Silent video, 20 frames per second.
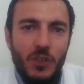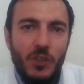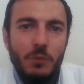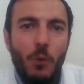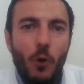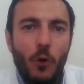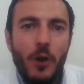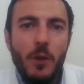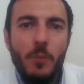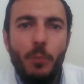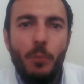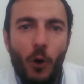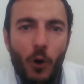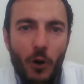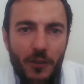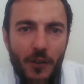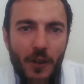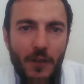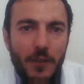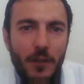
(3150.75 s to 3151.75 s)
more
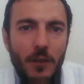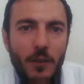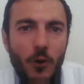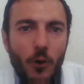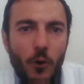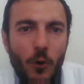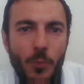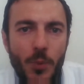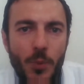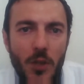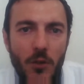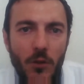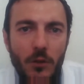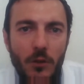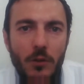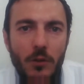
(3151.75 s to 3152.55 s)
important in your opinion?